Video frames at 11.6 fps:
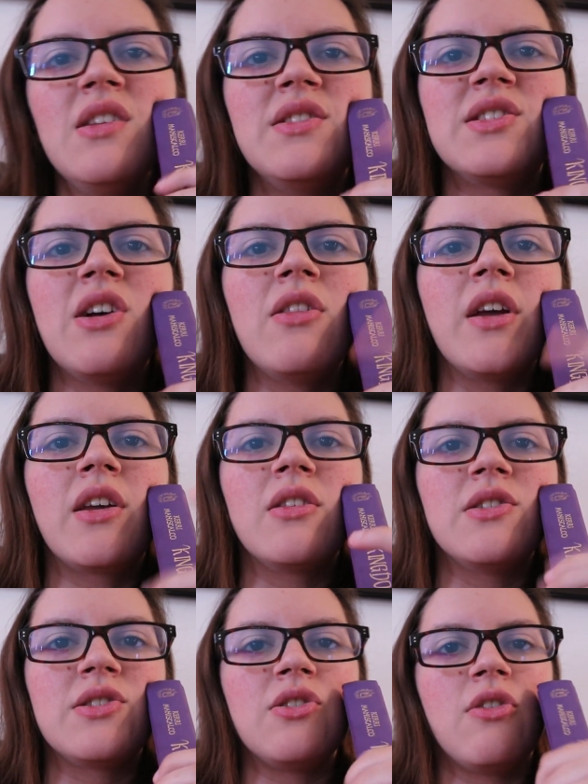still liking
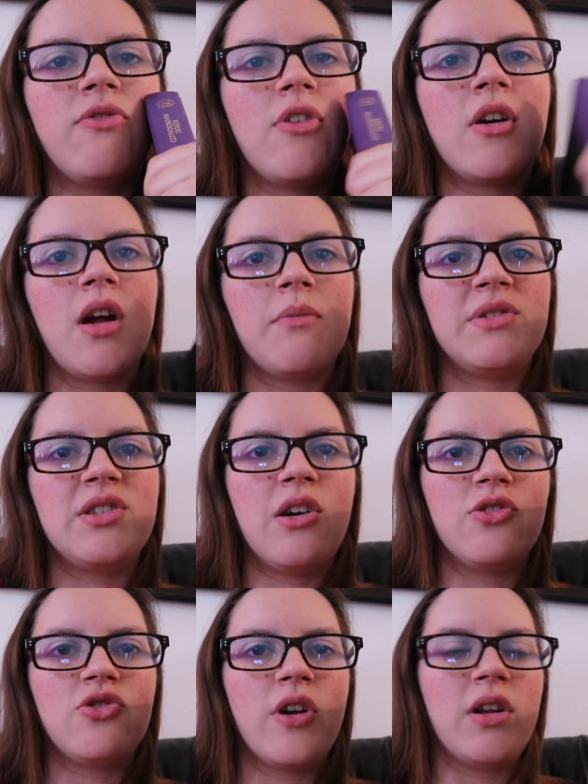this so far. I'm
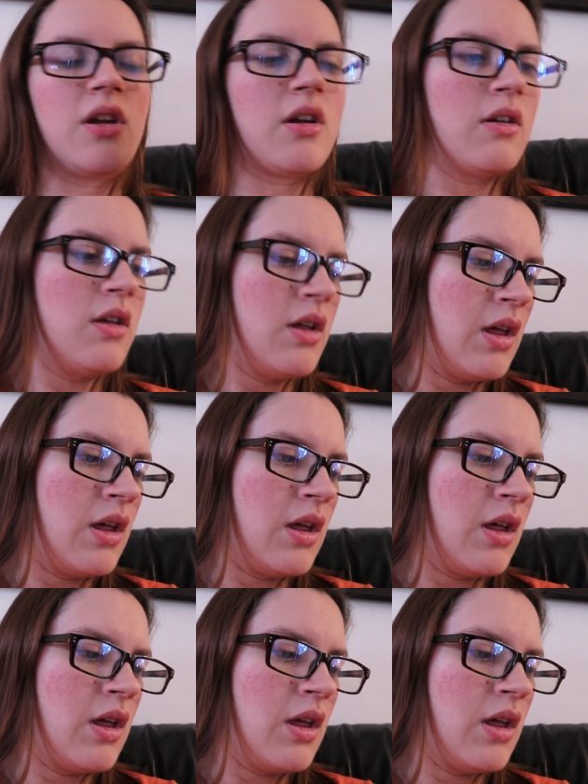still trying to